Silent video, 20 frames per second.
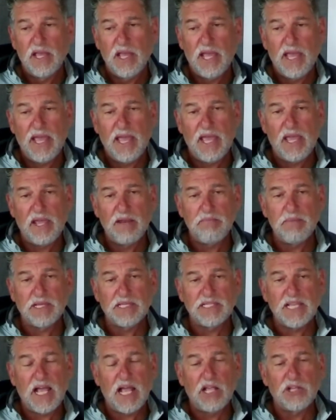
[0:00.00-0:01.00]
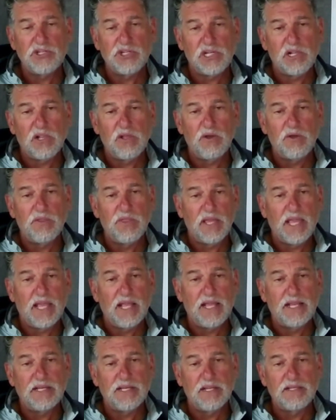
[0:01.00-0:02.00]
And Mixology Clothing
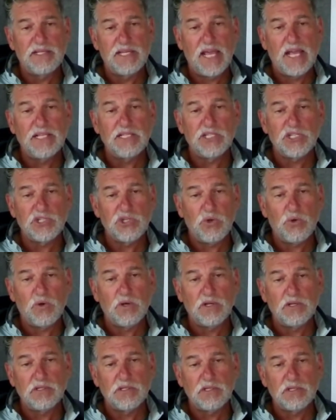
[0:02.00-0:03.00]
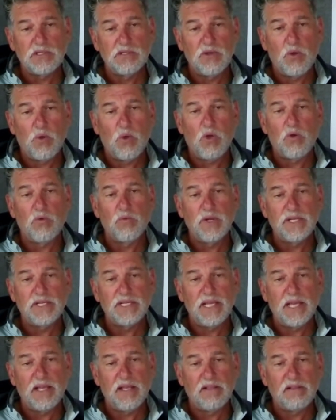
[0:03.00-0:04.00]
had 10 stores, all
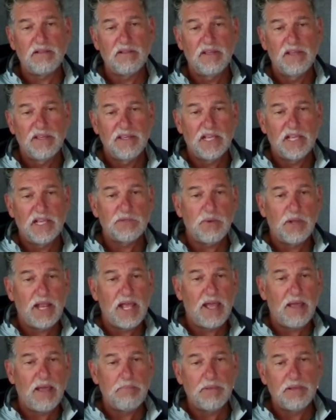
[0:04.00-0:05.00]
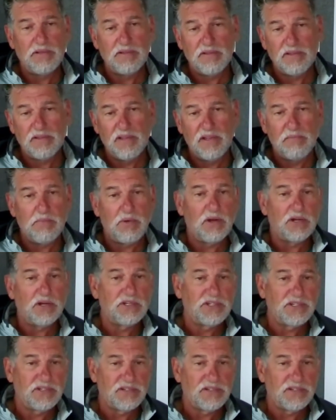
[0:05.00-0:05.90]
retail. Guess what happened in March?